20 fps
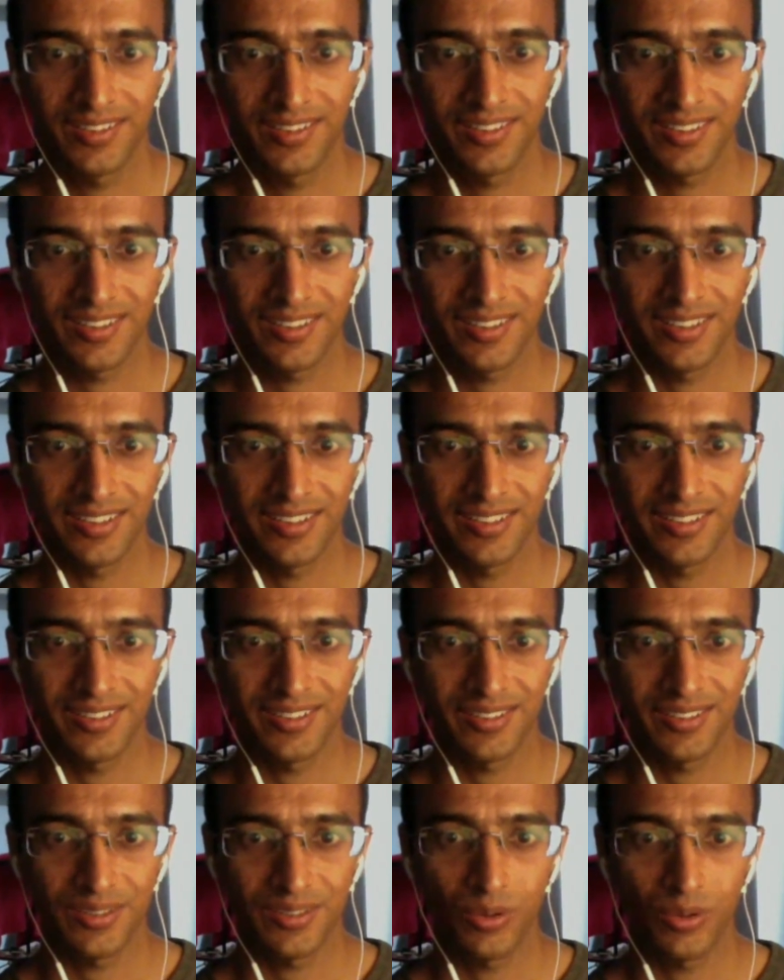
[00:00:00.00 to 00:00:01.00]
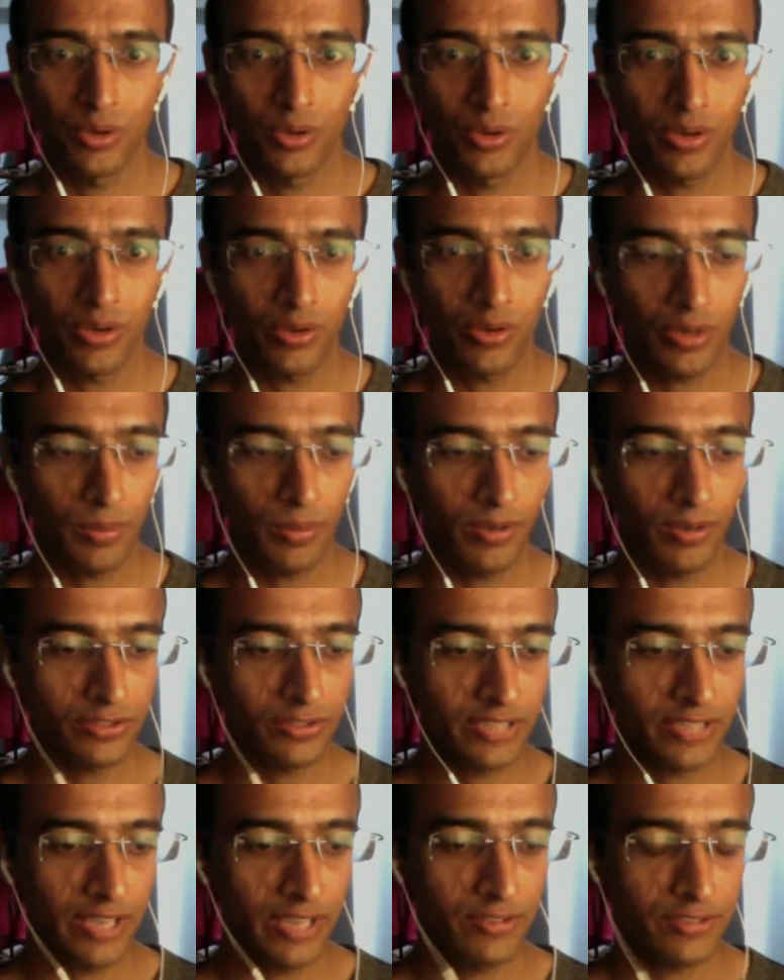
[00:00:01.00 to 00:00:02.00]
Or you are not able to
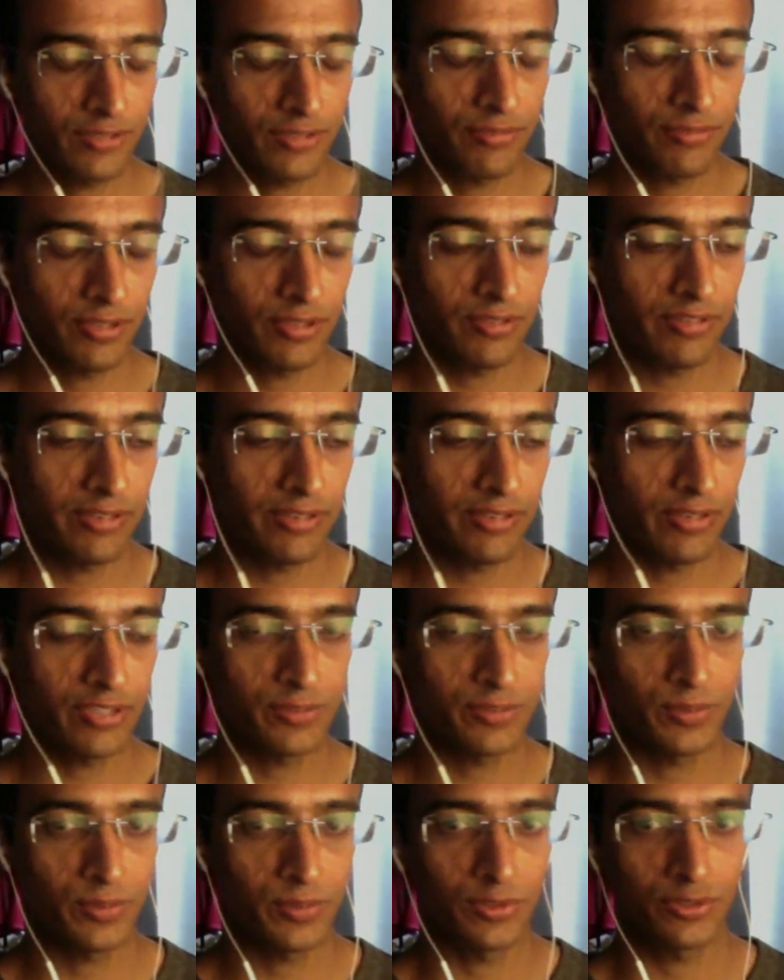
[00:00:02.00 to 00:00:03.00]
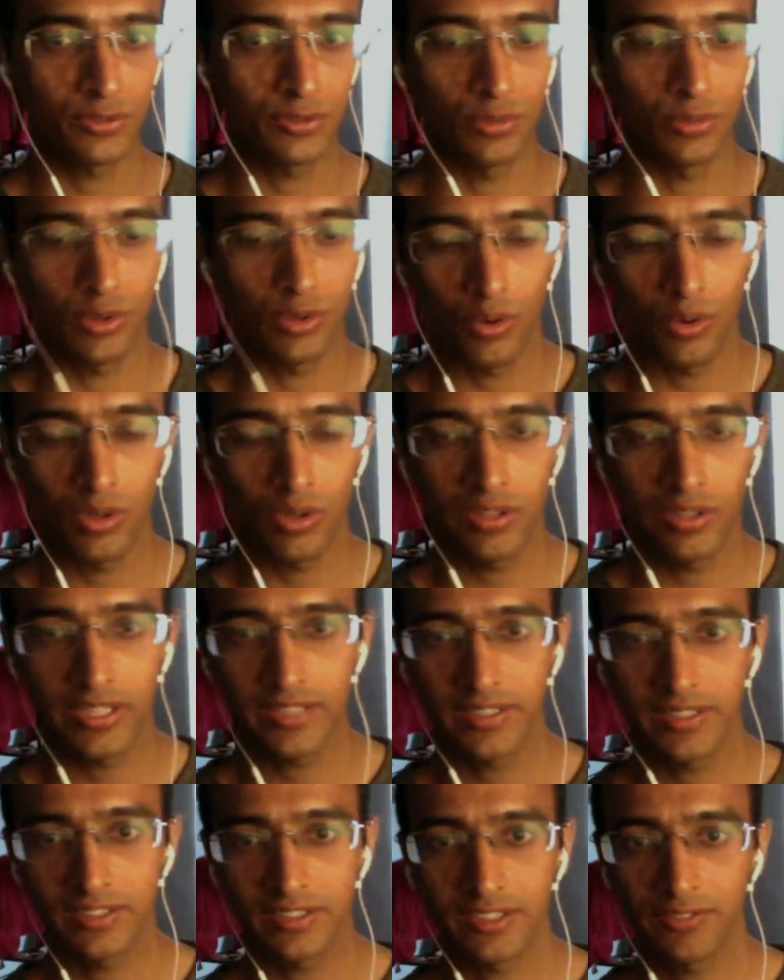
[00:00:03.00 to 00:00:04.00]
save someone when you are supposed to, or all the
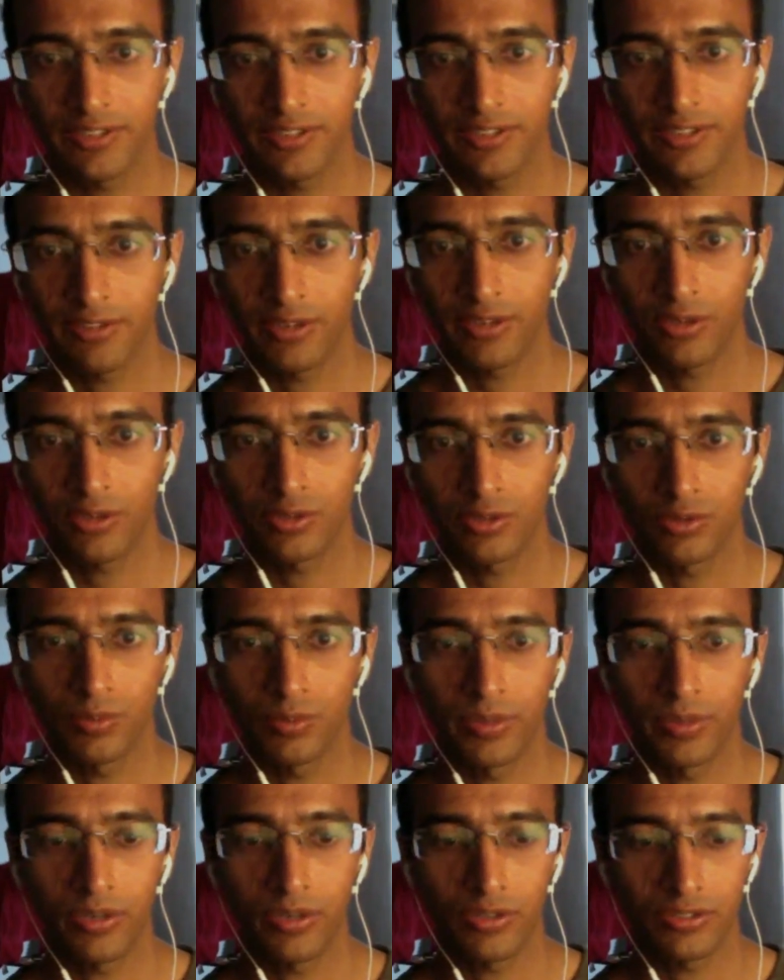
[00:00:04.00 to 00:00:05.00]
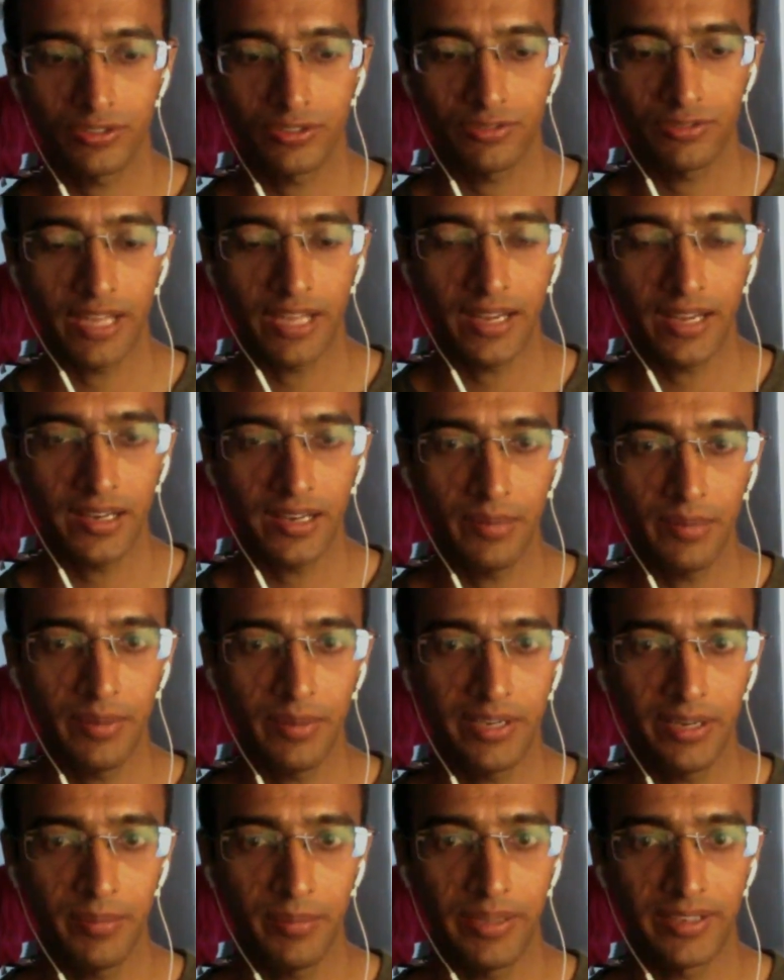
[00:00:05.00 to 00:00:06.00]
other suffering we go through because we are
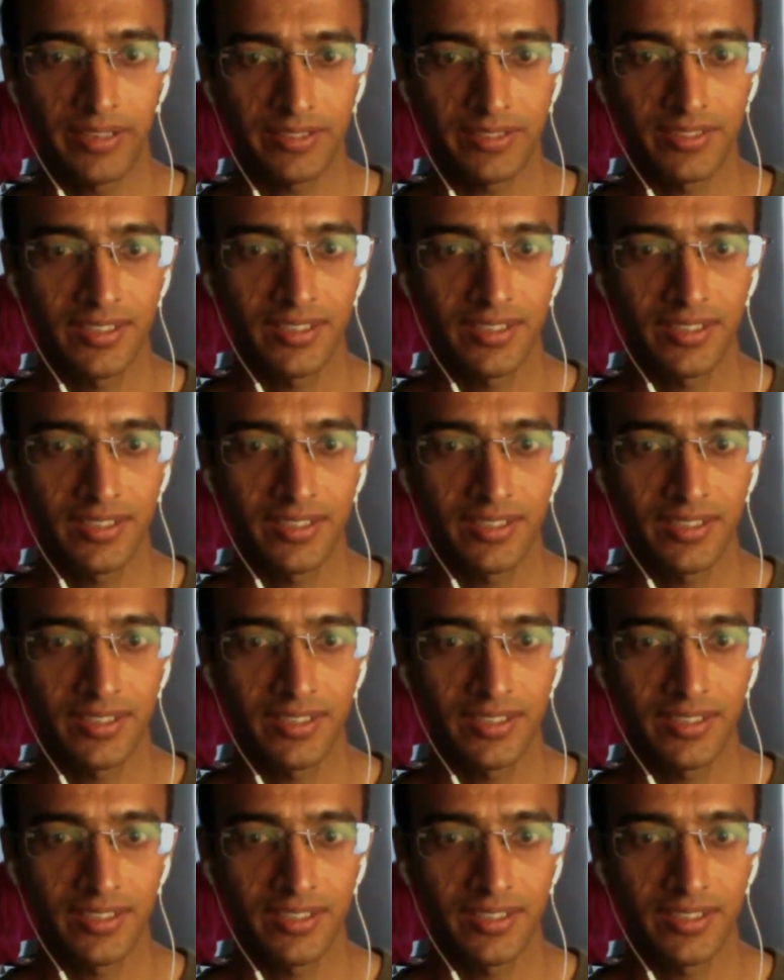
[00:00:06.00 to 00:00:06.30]
limited beings.